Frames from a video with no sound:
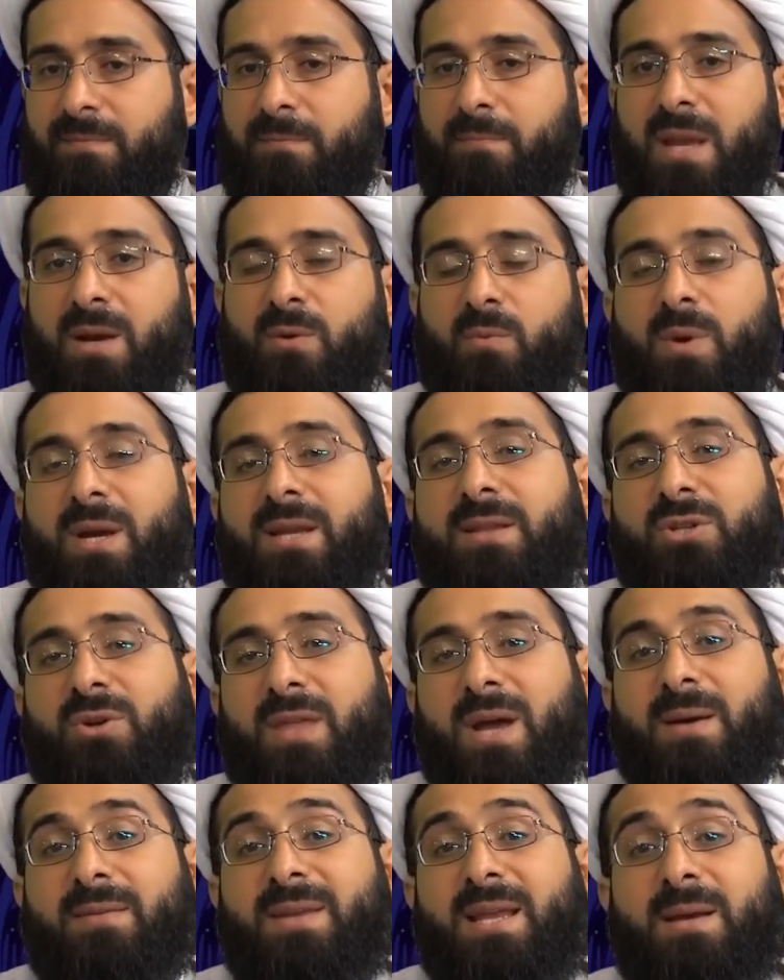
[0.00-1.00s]
But once you
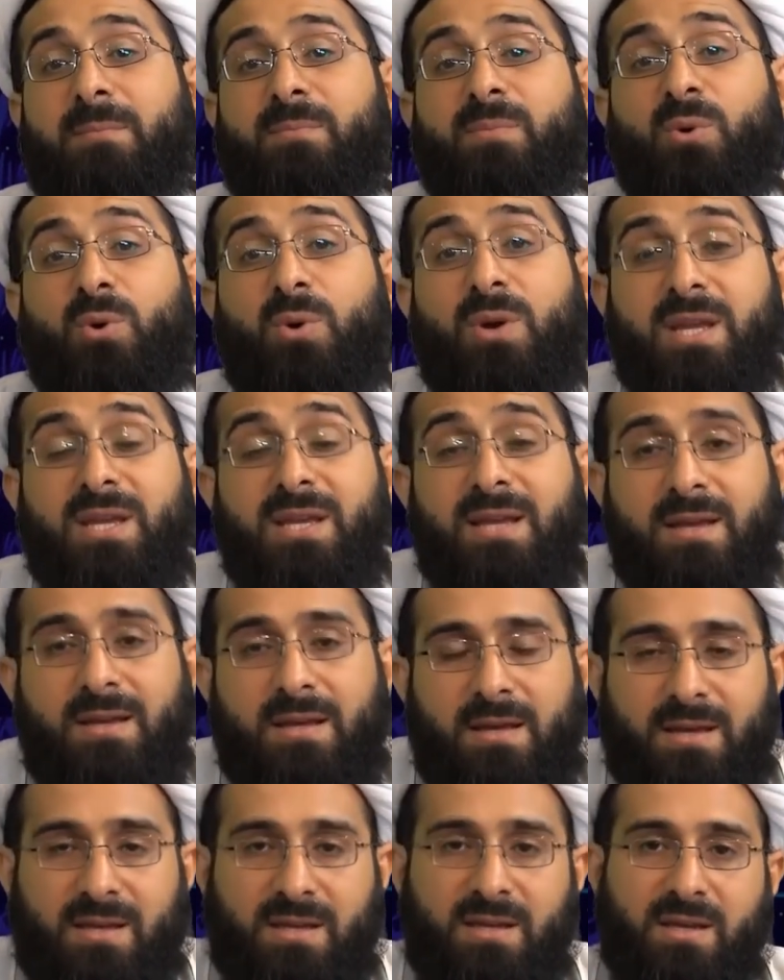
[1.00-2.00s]
have an employee,
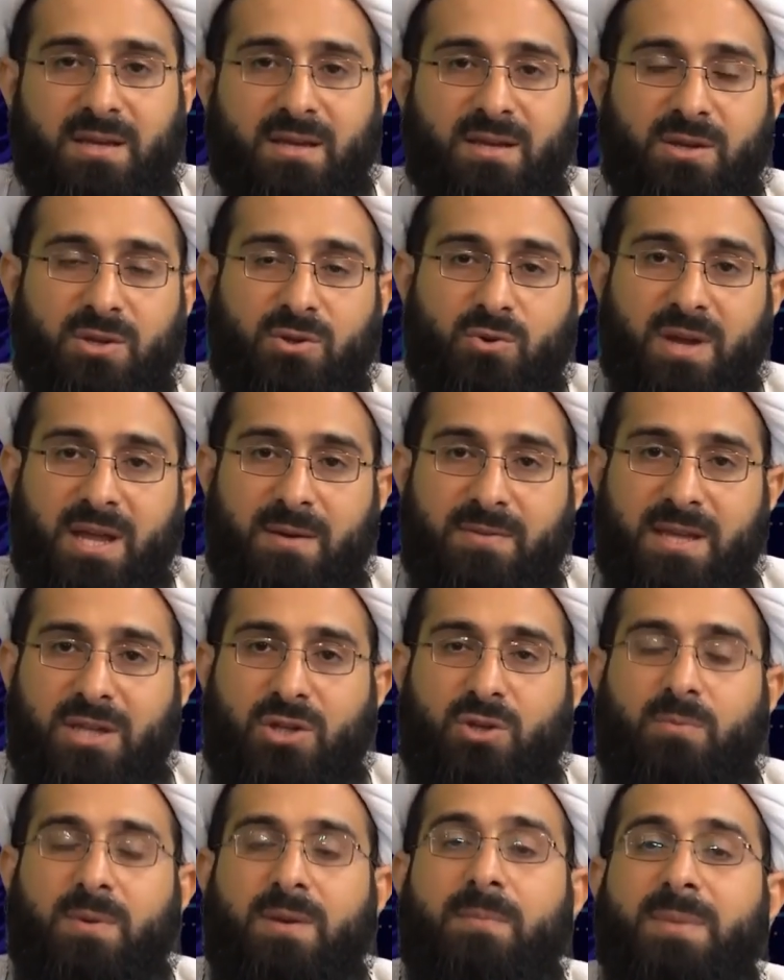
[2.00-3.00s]
you have a
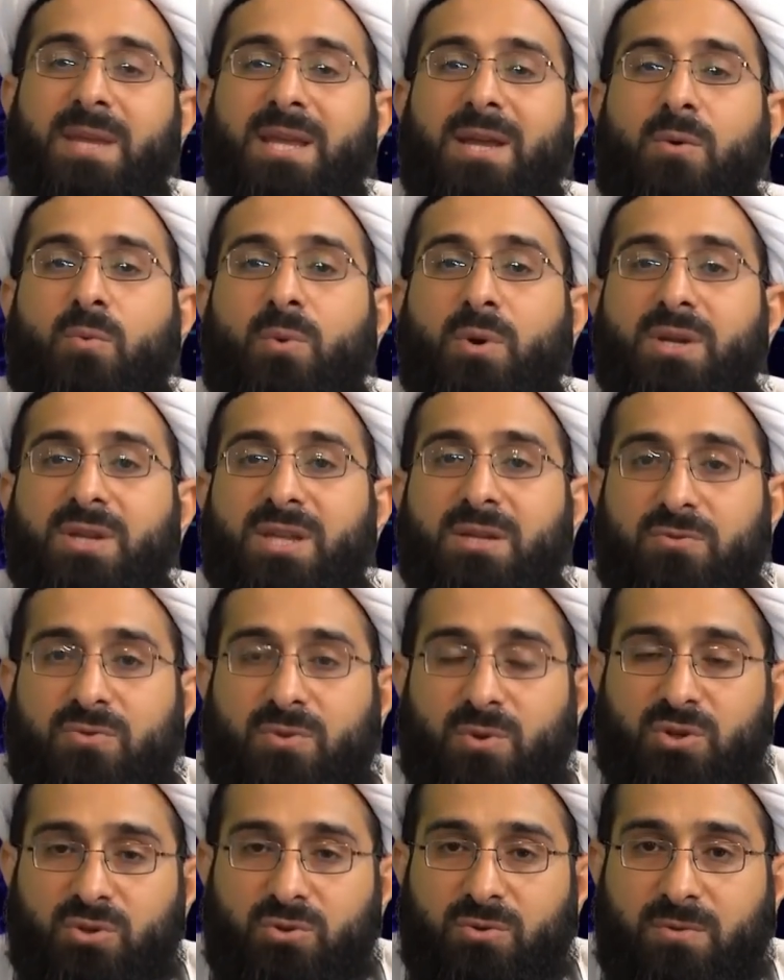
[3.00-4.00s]
human being working
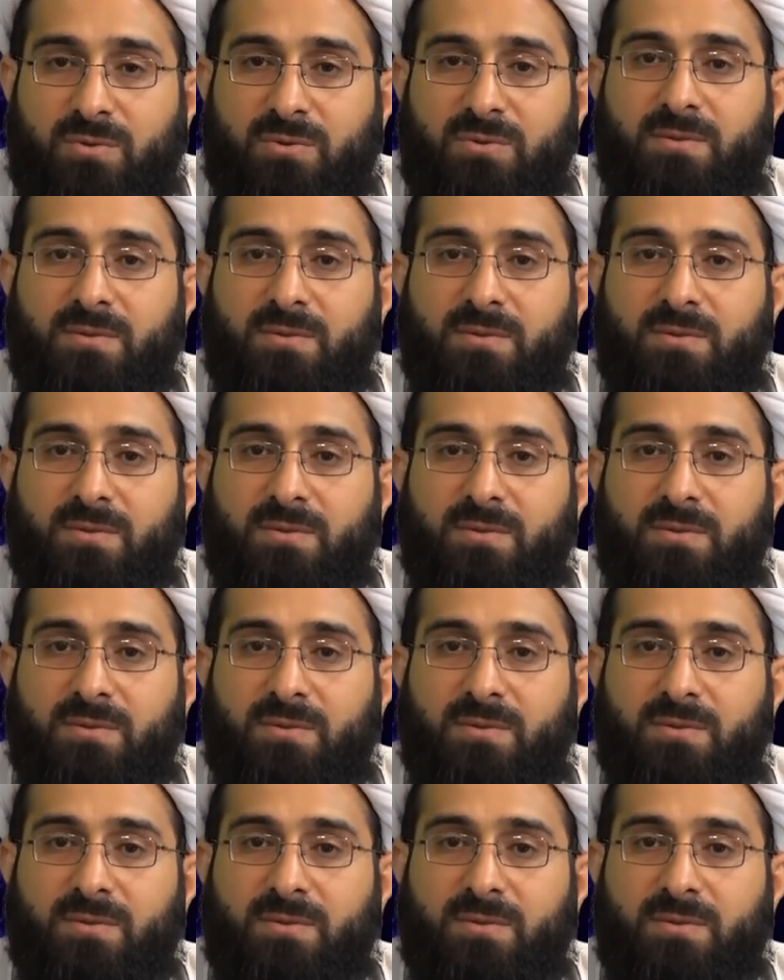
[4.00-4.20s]
for you.